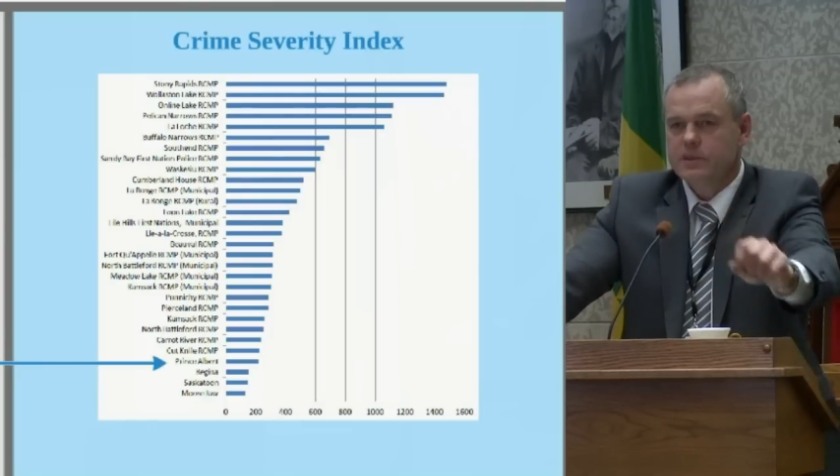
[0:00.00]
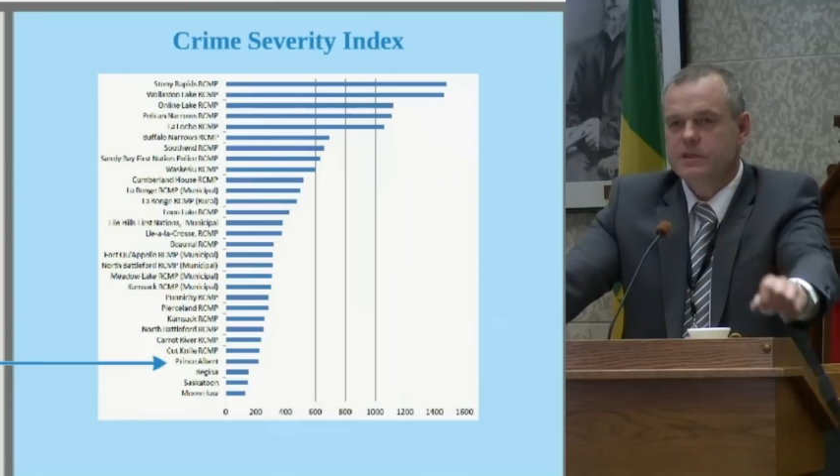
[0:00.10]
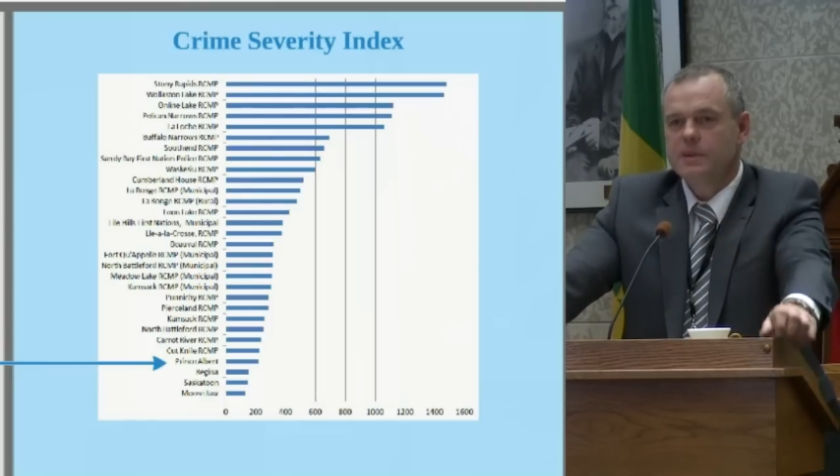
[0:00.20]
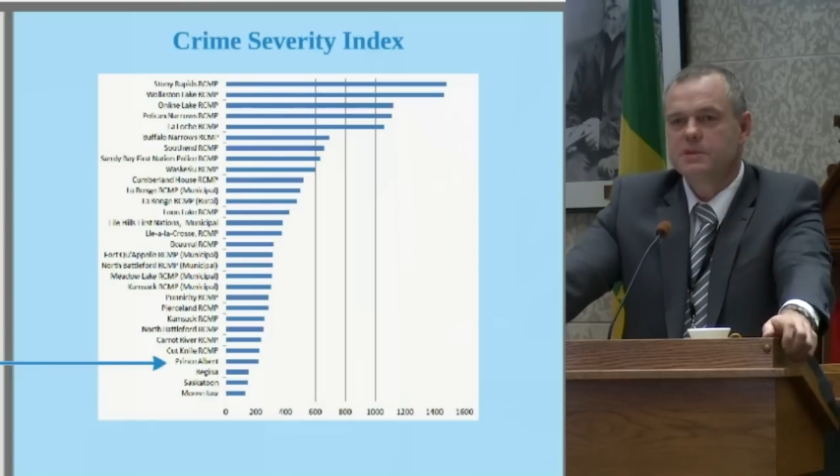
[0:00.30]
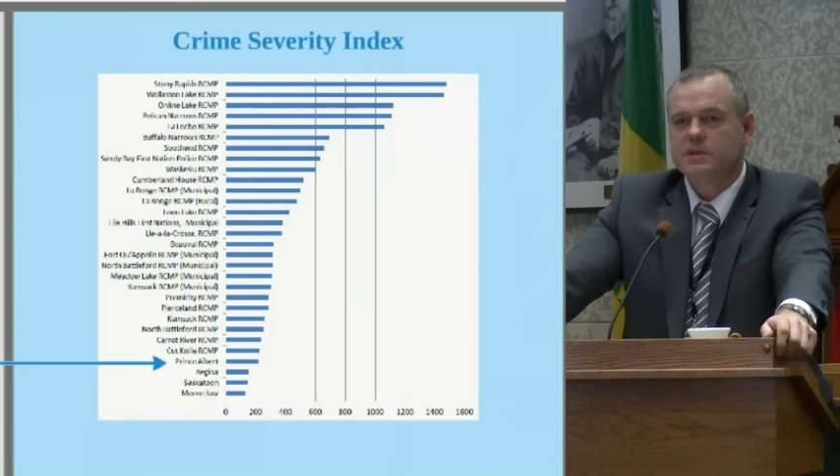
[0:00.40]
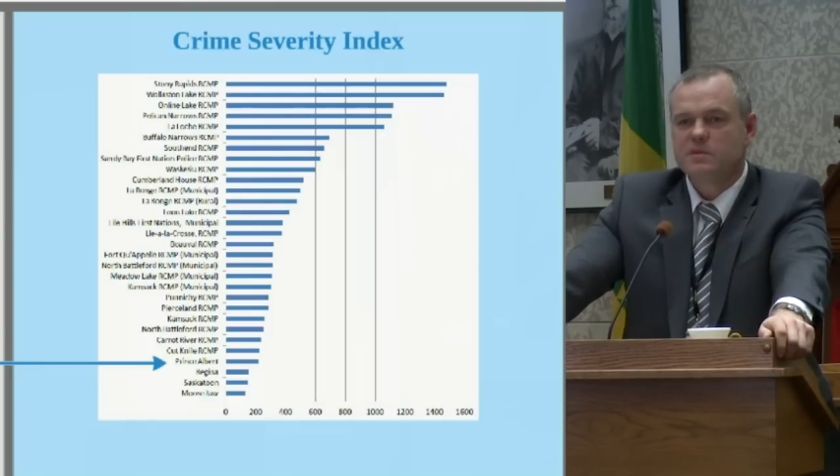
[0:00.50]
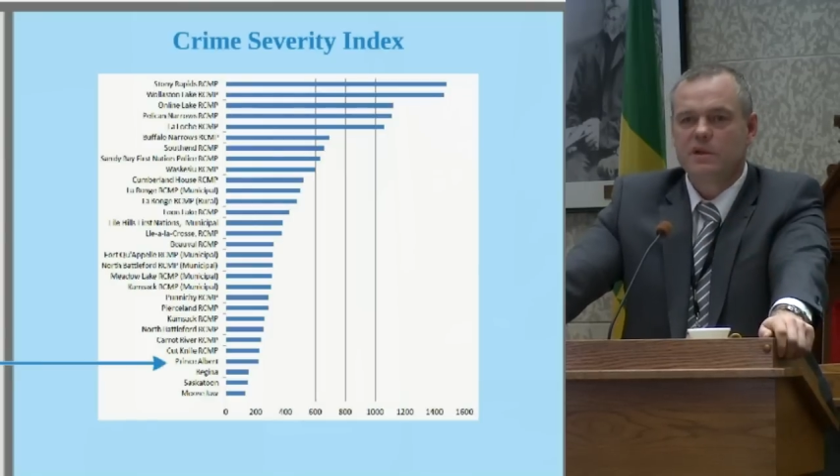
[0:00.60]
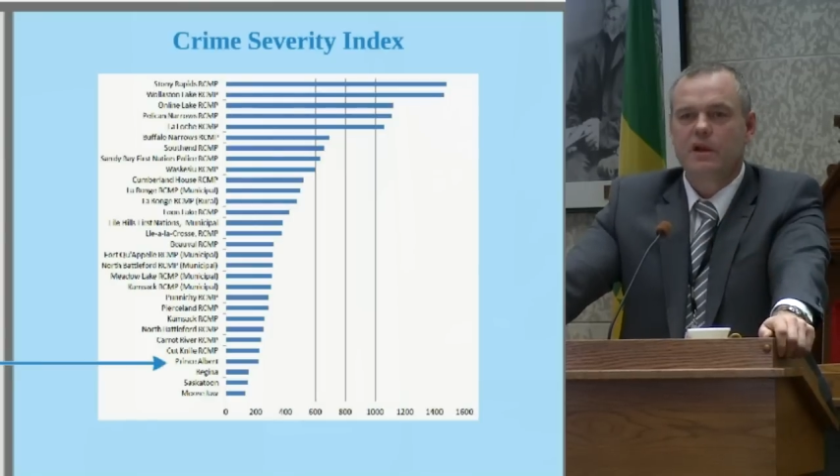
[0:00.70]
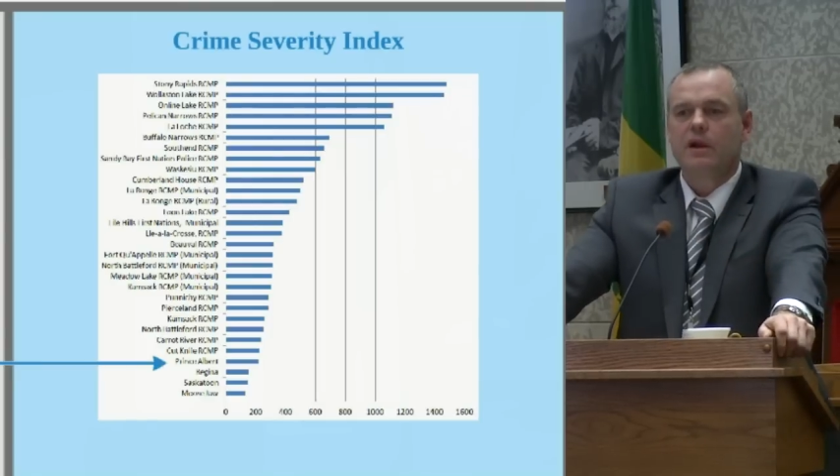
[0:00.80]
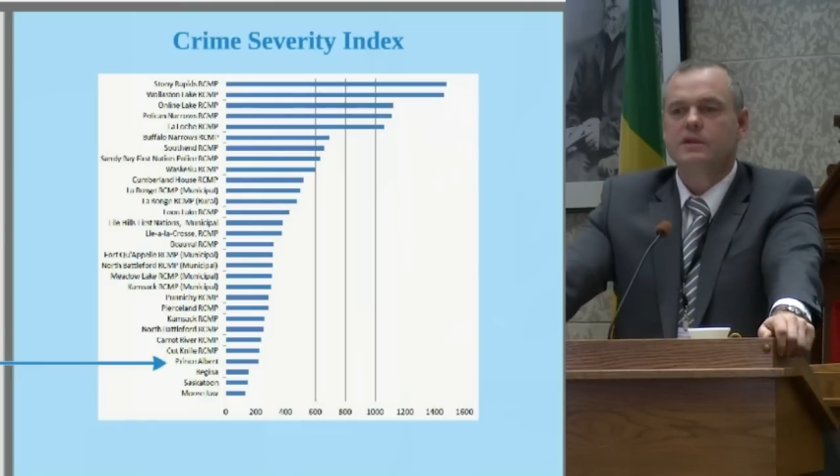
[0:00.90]
exceptions
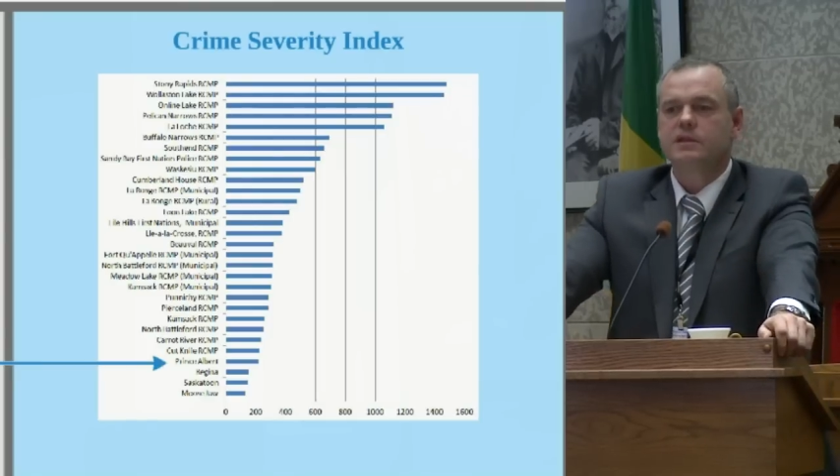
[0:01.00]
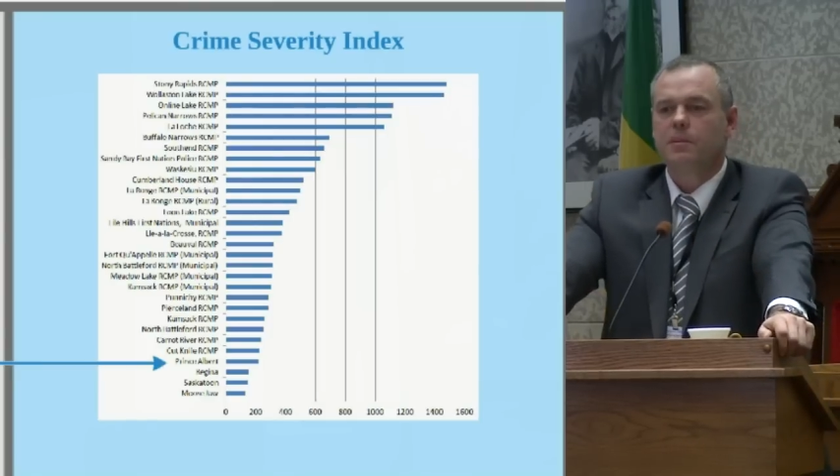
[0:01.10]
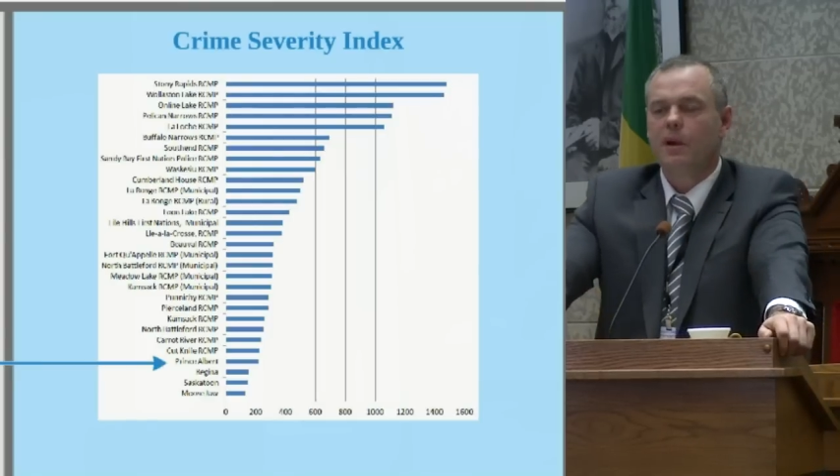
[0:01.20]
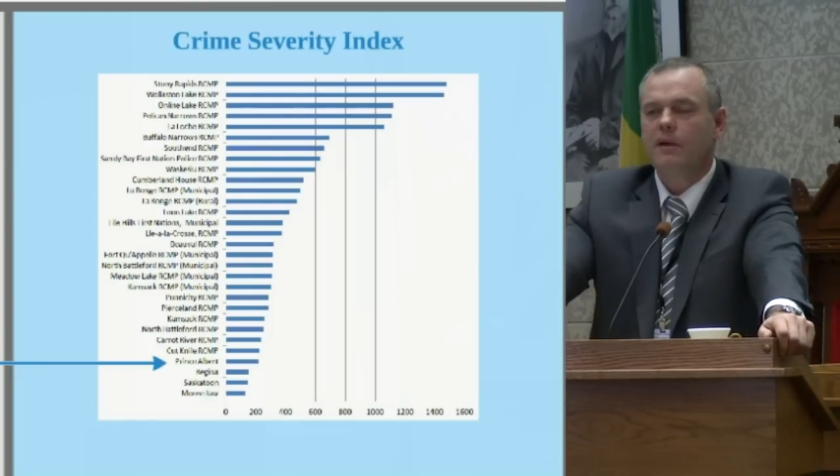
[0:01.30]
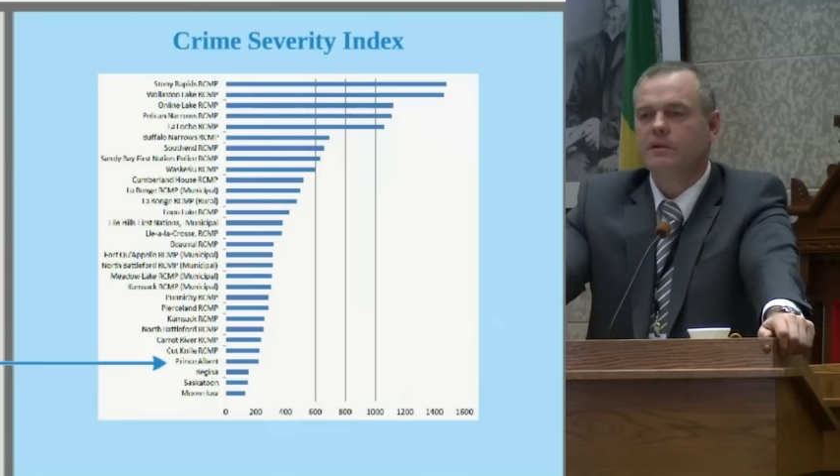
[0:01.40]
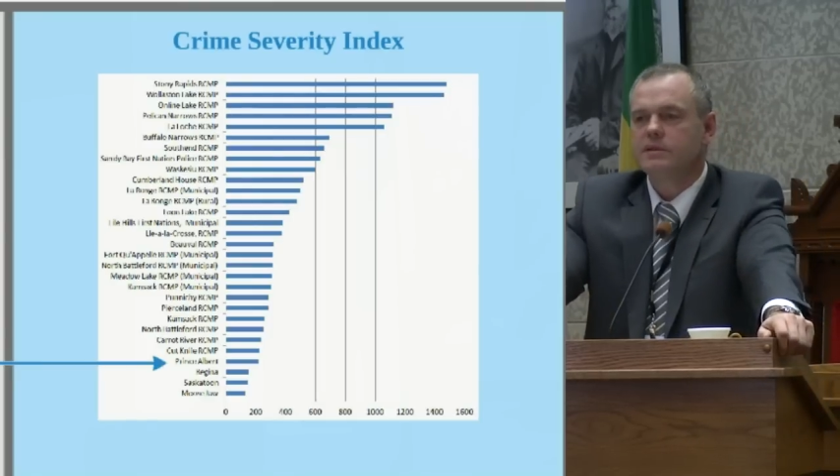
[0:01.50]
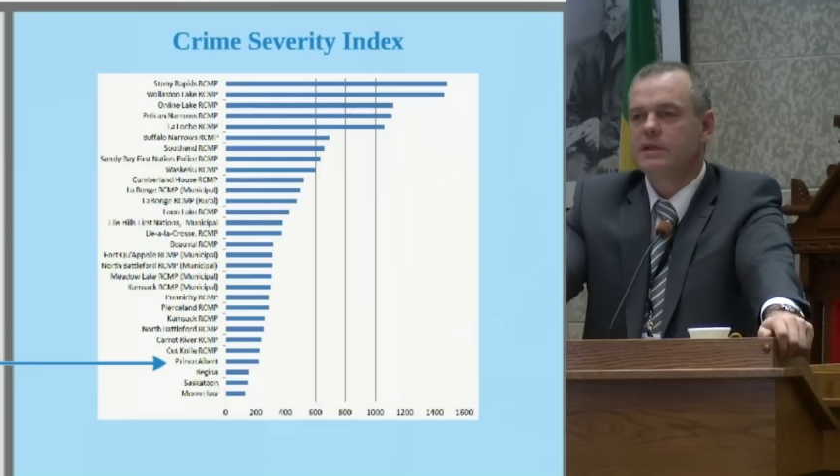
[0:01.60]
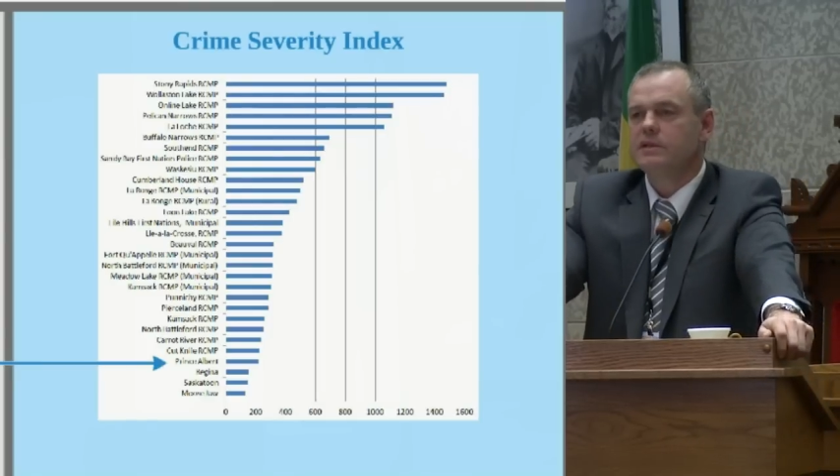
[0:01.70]
across the province,